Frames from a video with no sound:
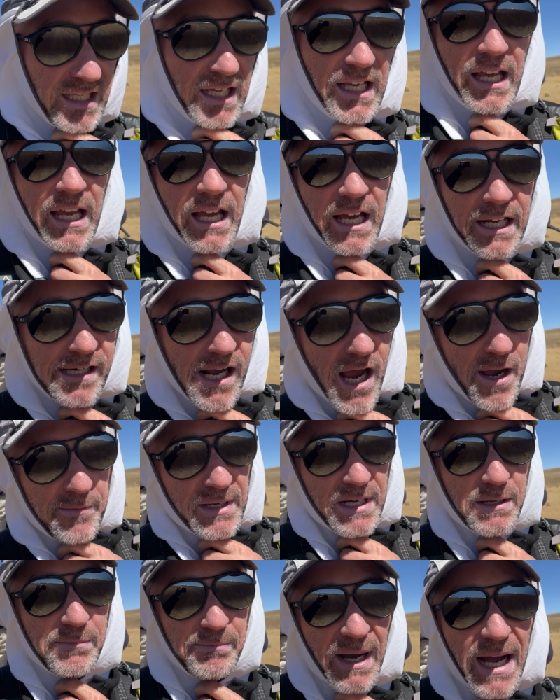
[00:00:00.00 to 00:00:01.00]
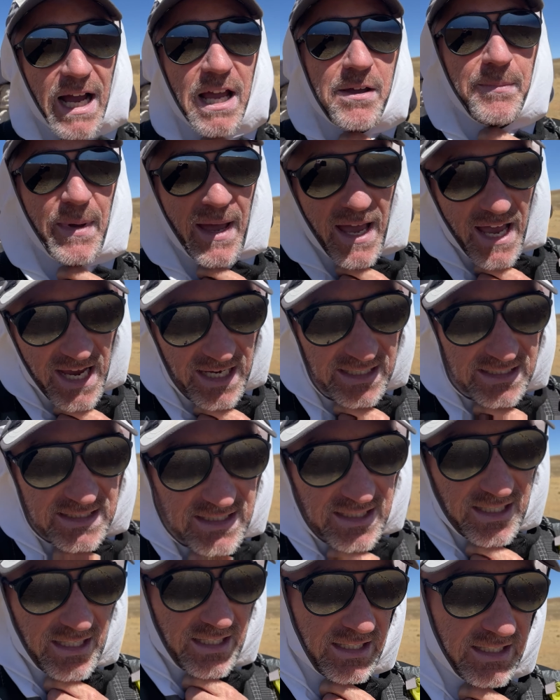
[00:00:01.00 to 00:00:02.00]
and I'm going to
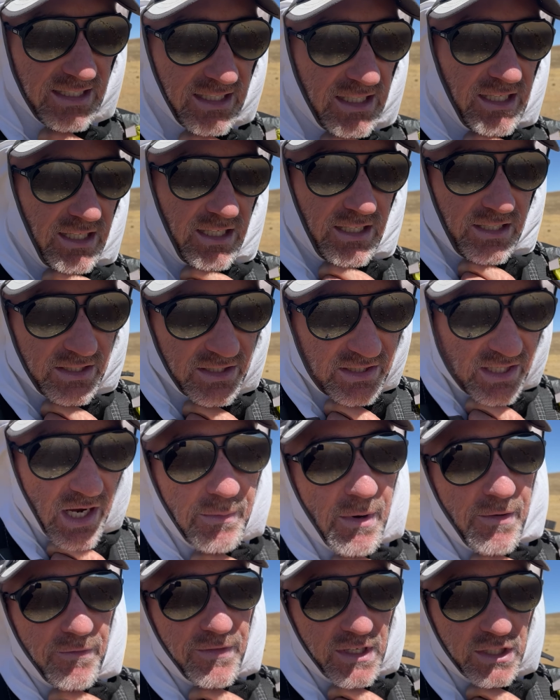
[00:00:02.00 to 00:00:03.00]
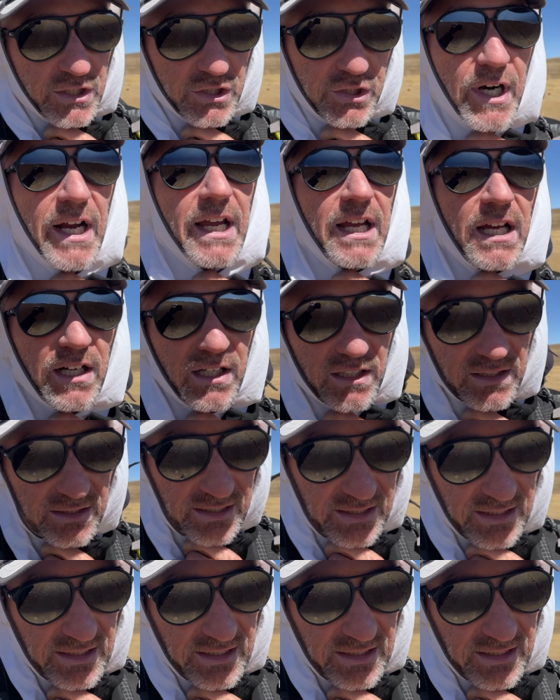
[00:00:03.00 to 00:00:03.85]
bypass some of the trail